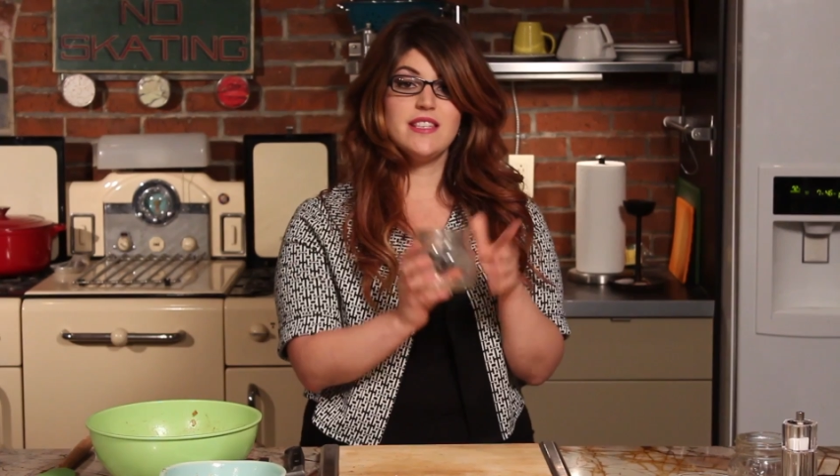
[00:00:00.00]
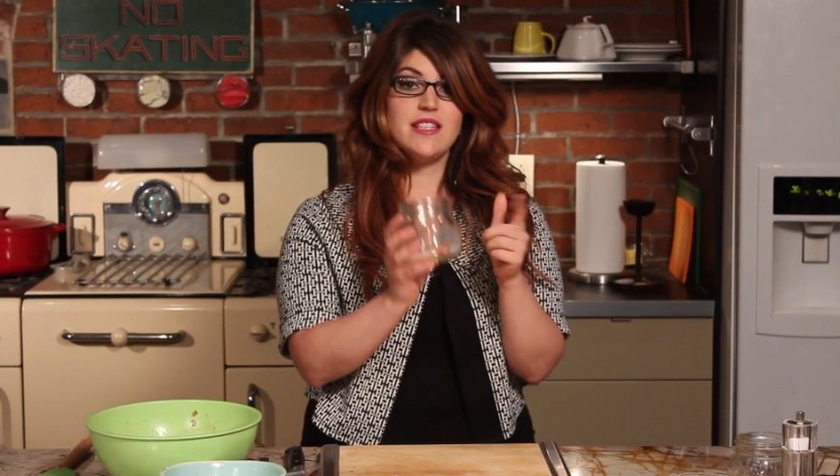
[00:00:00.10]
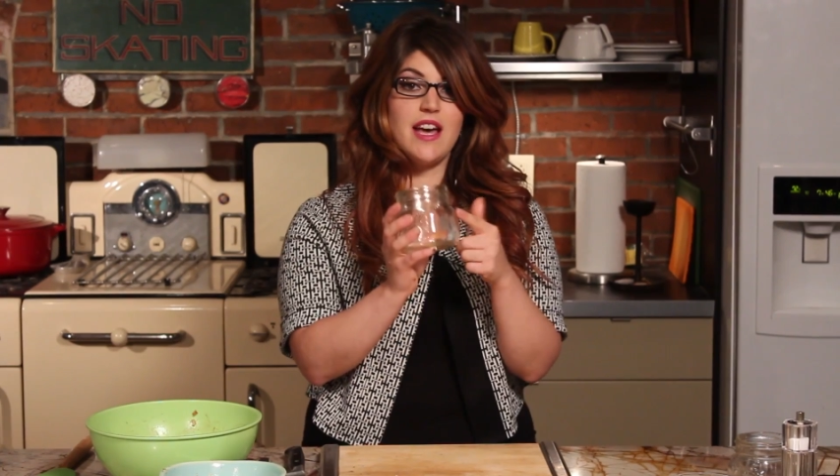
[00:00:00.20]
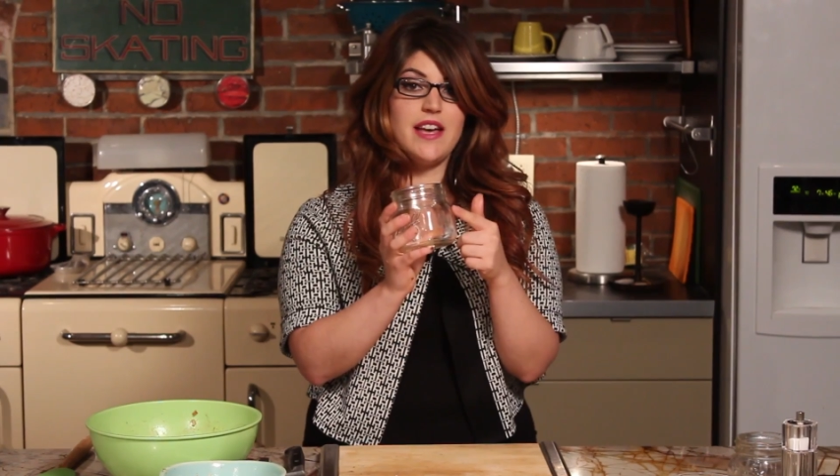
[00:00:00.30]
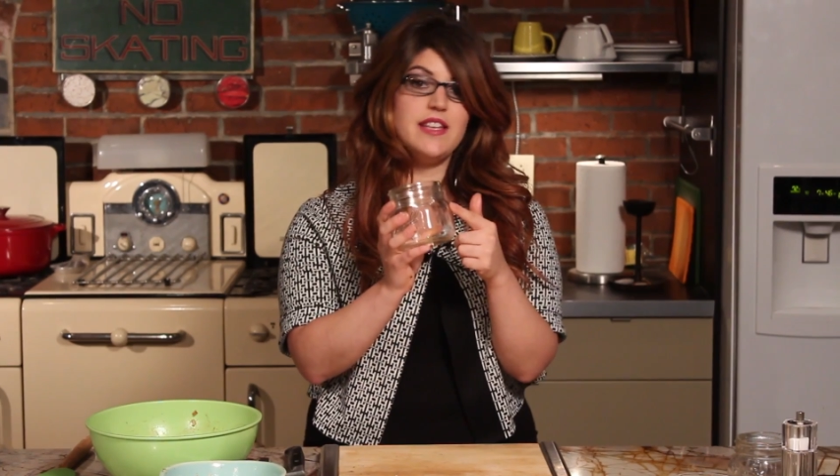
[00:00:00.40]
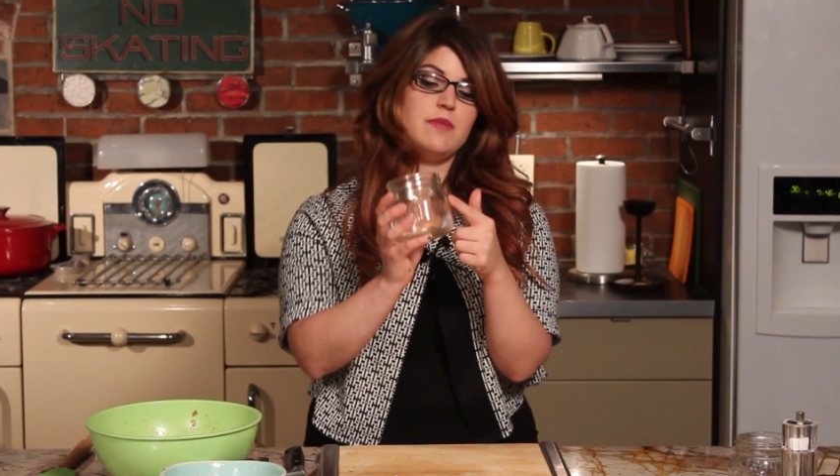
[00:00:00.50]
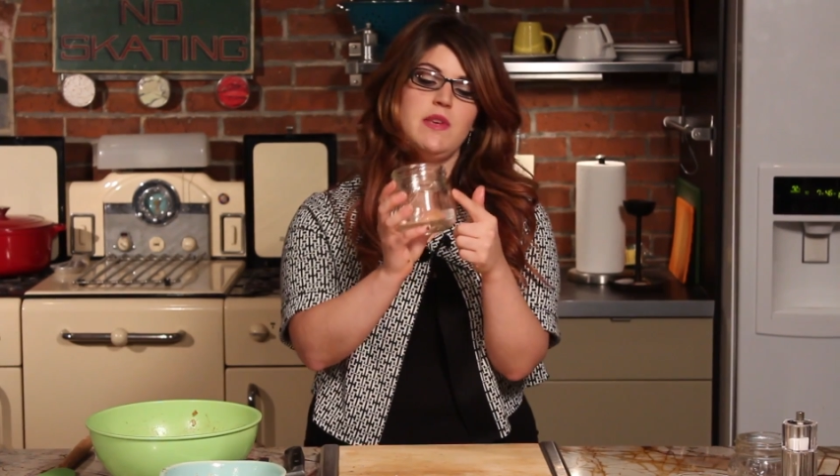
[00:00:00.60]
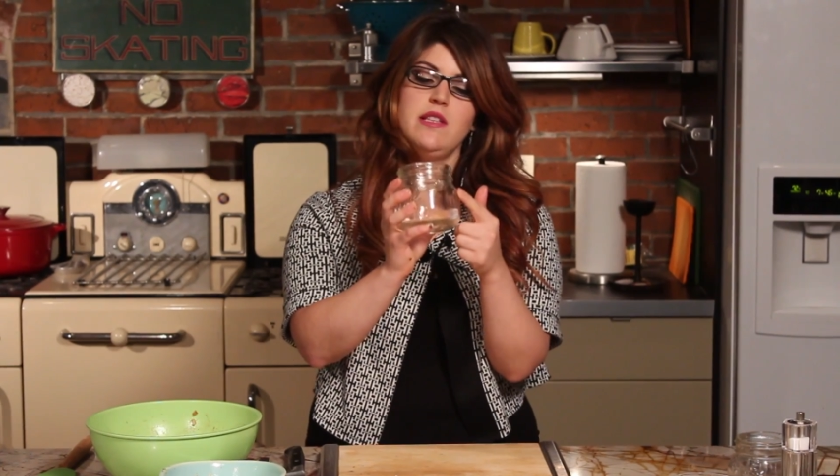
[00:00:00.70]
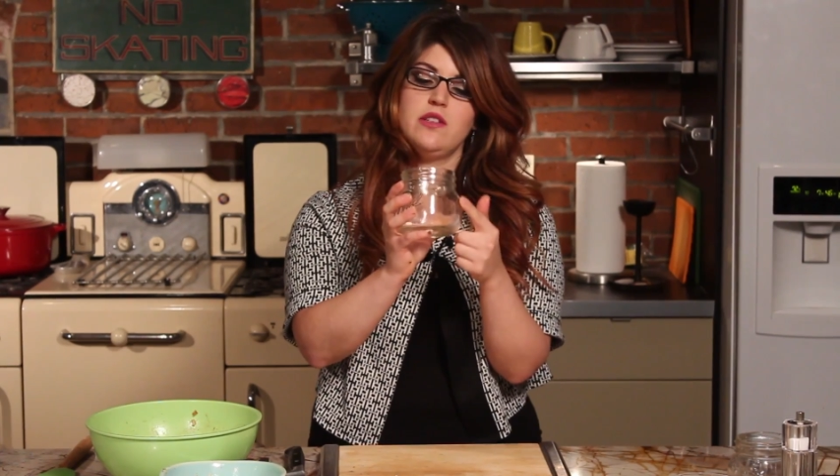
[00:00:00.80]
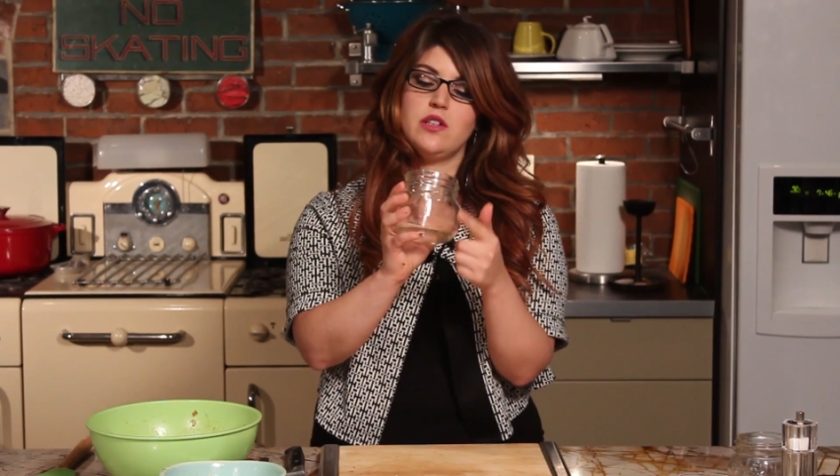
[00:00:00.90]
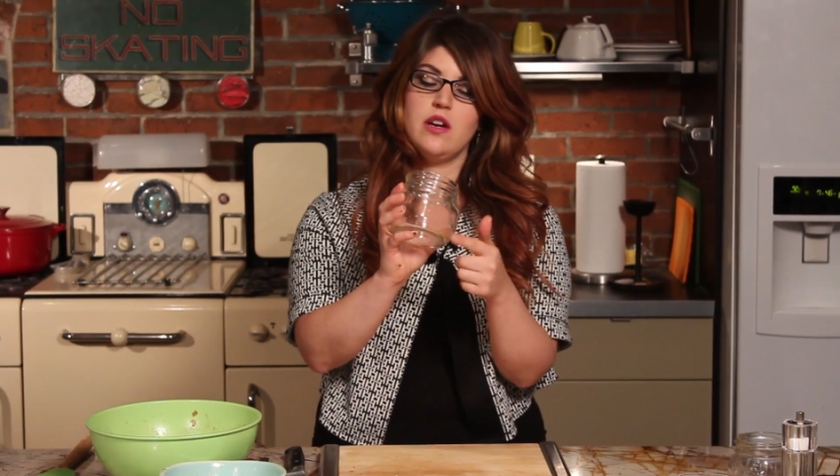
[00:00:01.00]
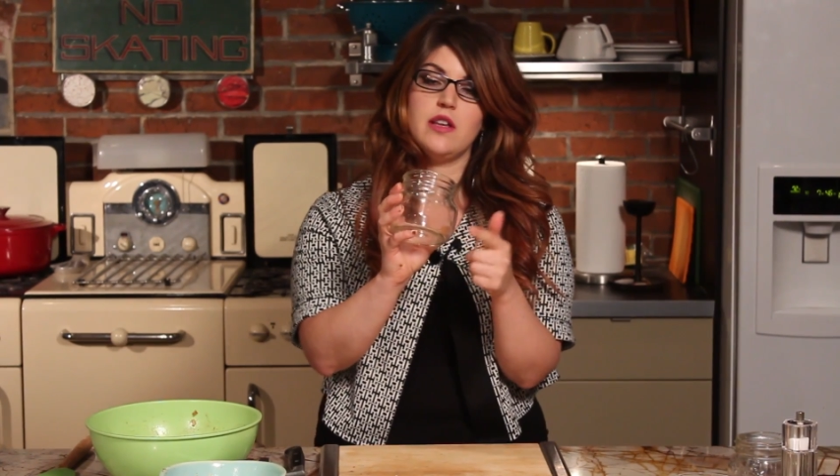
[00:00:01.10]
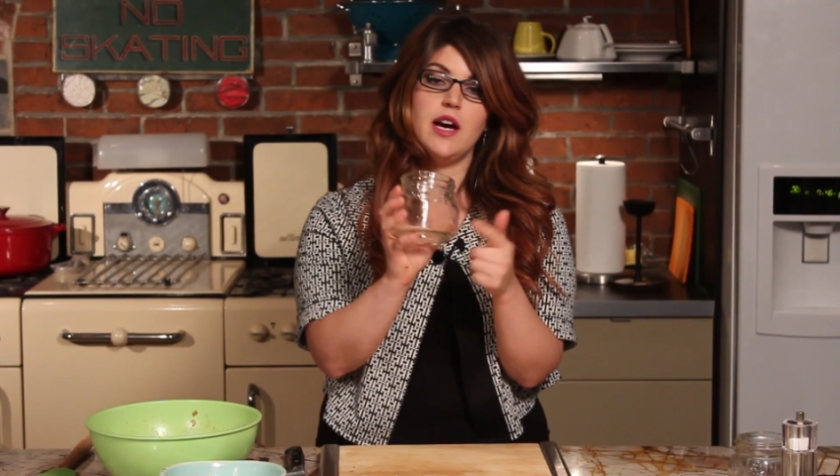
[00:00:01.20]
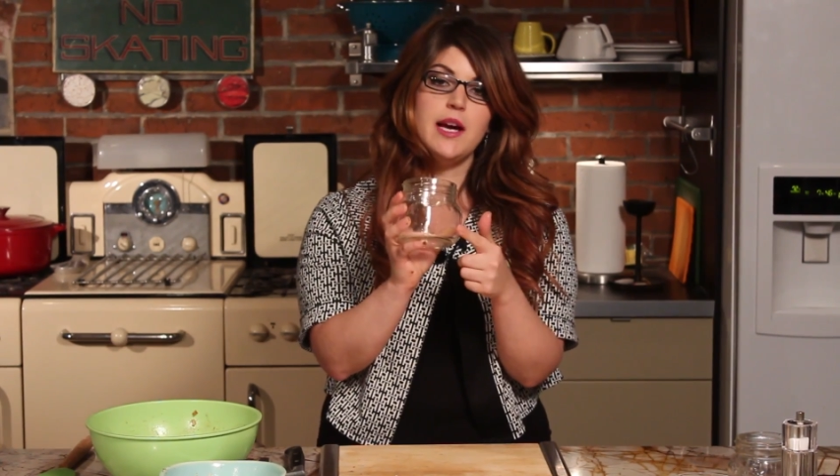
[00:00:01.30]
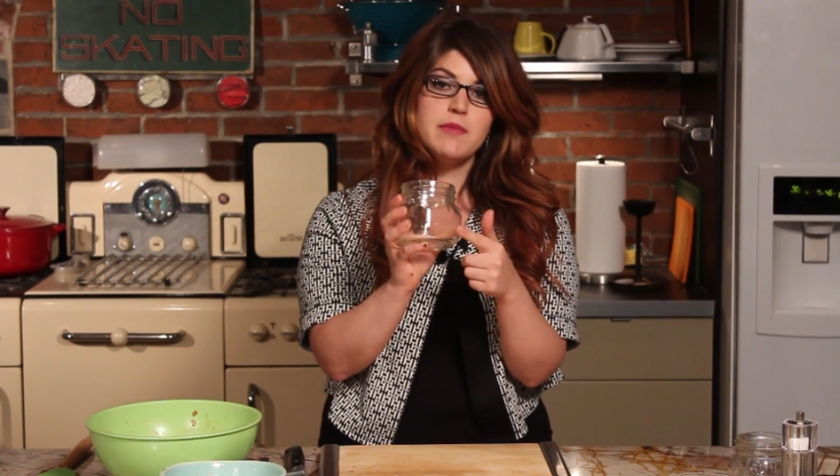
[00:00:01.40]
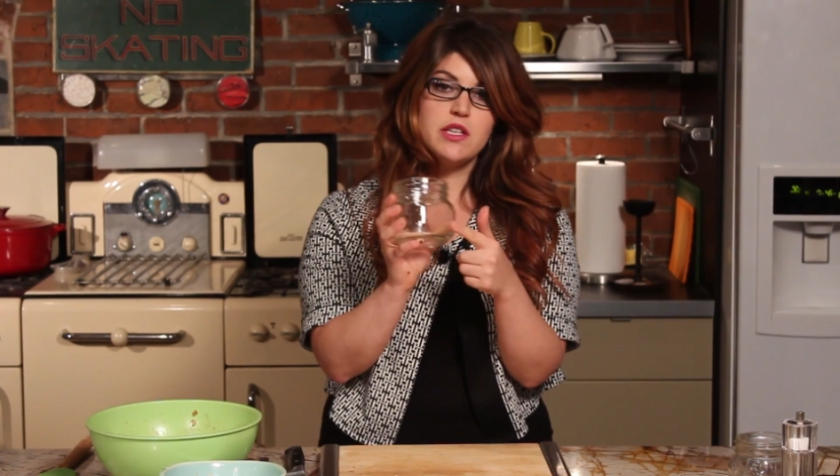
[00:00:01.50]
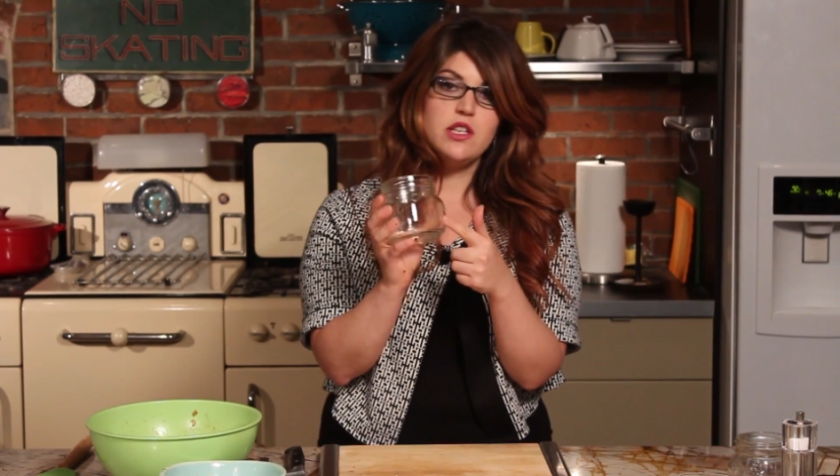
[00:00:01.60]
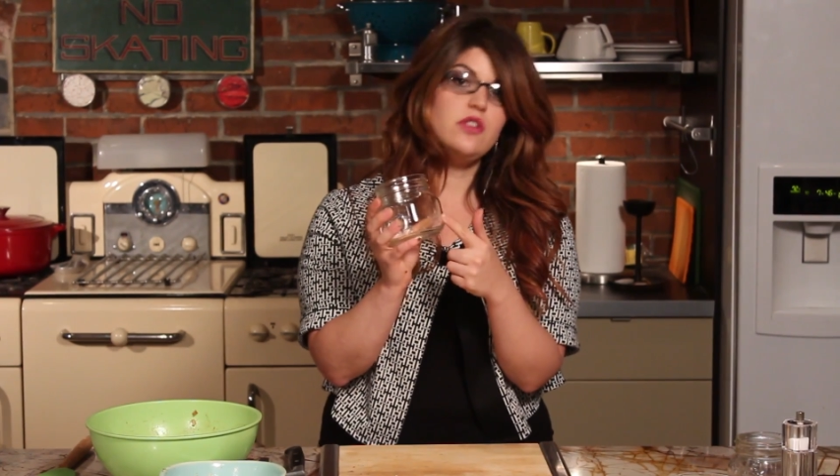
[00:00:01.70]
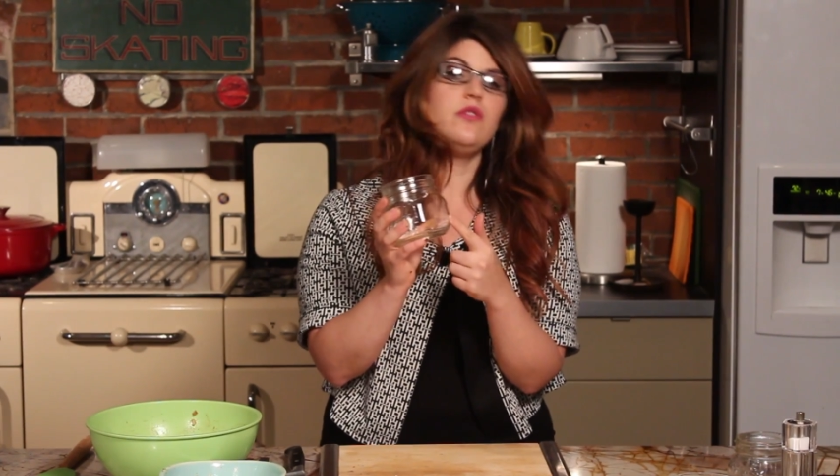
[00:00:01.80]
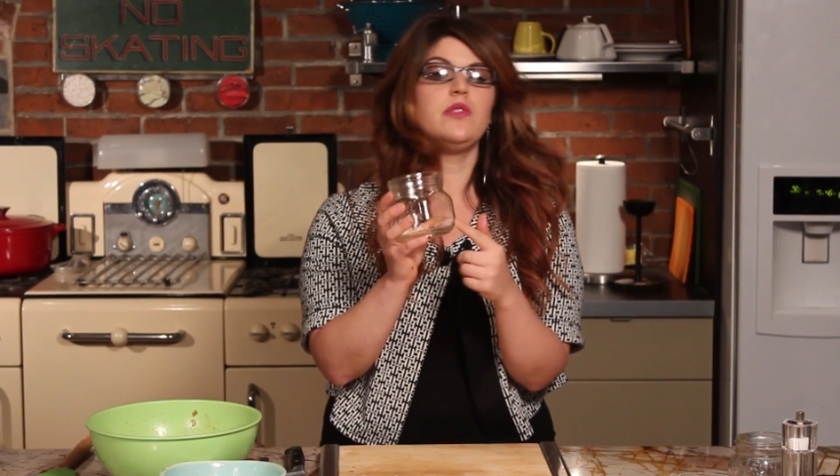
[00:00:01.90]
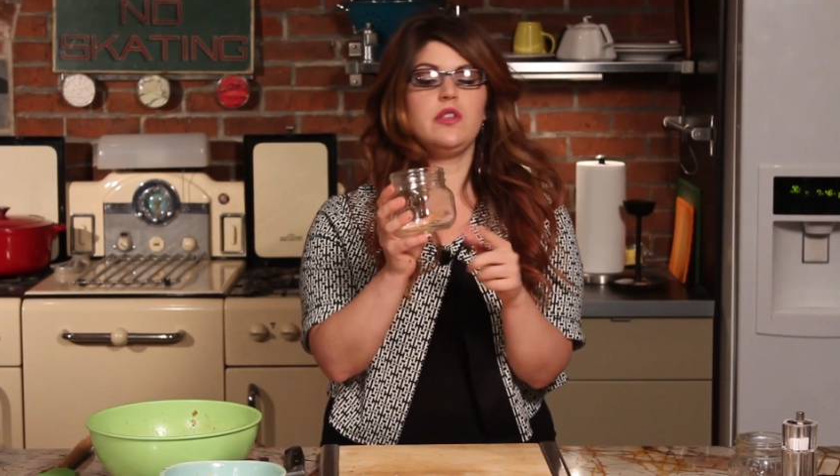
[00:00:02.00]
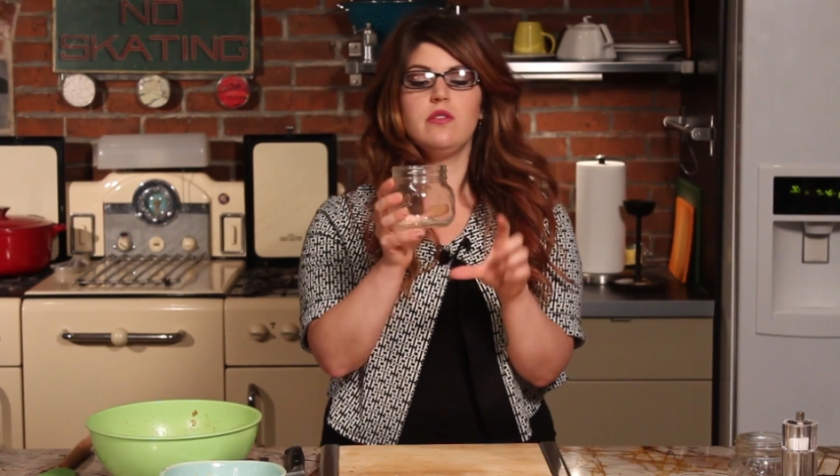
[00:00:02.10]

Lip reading: the size mason jar that I'm gonna use.